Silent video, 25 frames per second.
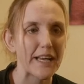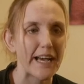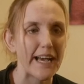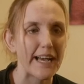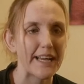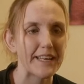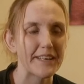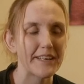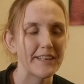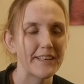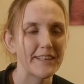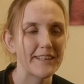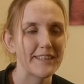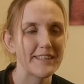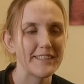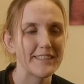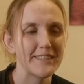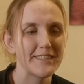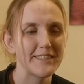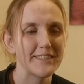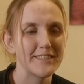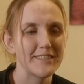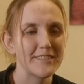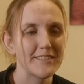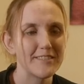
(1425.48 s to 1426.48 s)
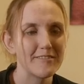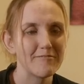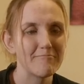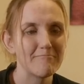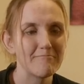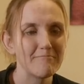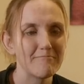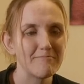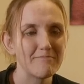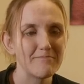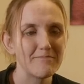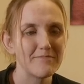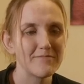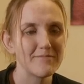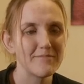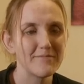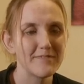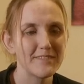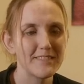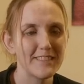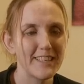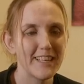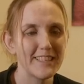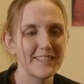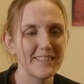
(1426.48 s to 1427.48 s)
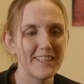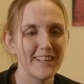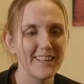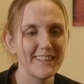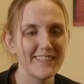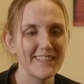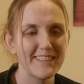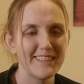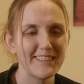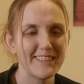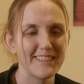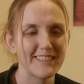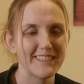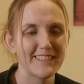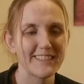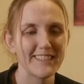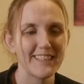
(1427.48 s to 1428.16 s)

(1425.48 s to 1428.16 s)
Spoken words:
There will be tight people watching. I'm not about people who can't afford it. That's different.